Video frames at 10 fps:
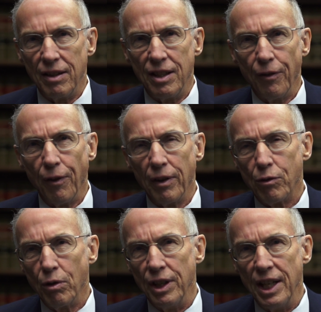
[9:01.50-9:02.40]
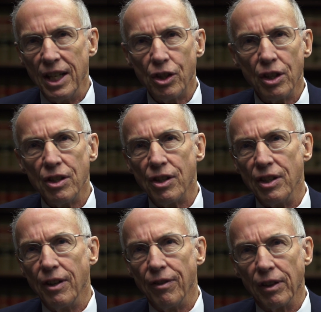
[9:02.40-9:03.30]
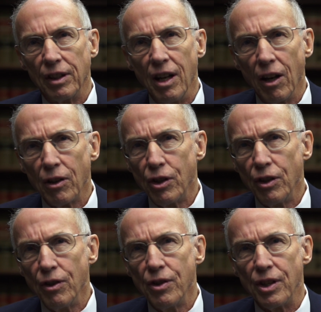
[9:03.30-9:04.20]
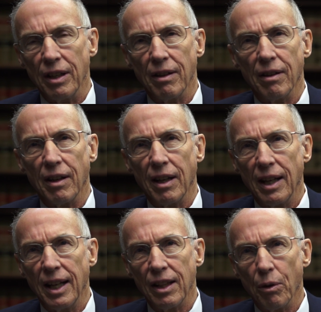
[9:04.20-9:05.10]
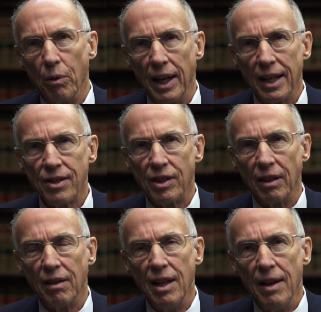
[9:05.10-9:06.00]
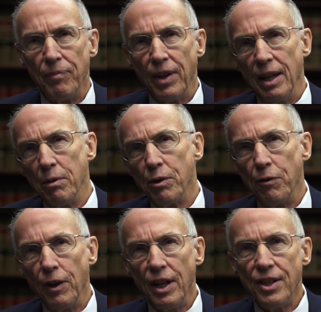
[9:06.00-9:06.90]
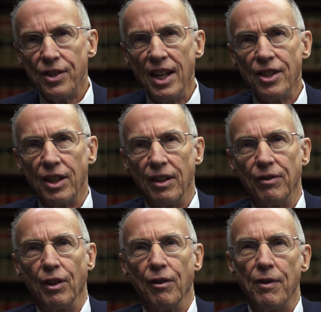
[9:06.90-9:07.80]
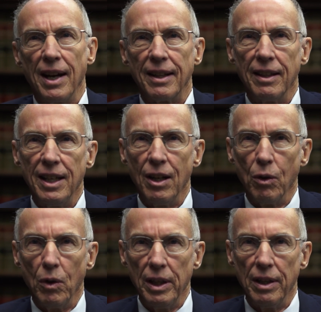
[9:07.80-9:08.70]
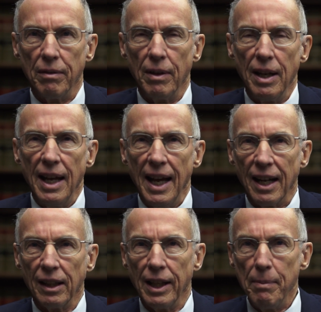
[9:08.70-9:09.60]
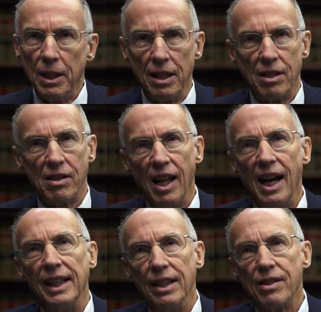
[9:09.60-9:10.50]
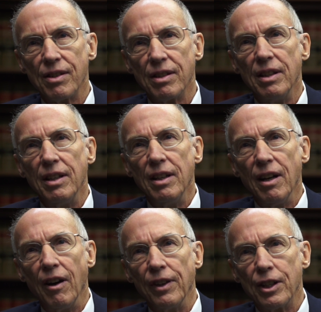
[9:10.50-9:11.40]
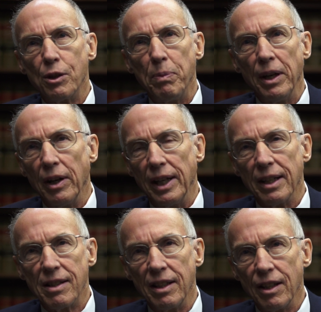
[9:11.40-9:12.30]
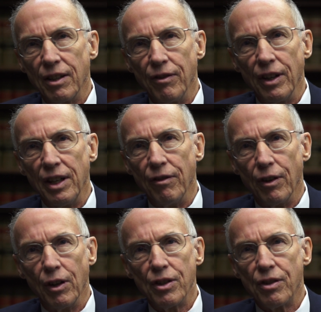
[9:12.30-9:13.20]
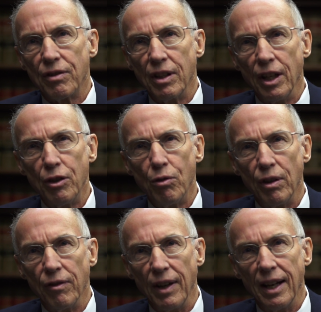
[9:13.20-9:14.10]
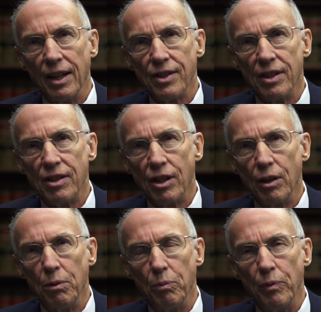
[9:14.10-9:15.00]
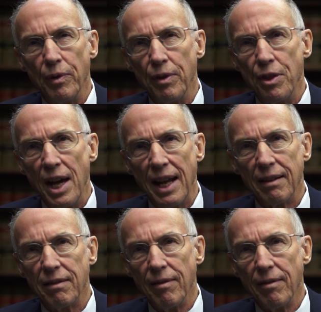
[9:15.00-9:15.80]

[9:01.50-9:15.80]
different traditions and different cultures and the rest, and he was very sensitive to the fact that he'd only had a limited slice of experience in this very diverse country of ours, and so that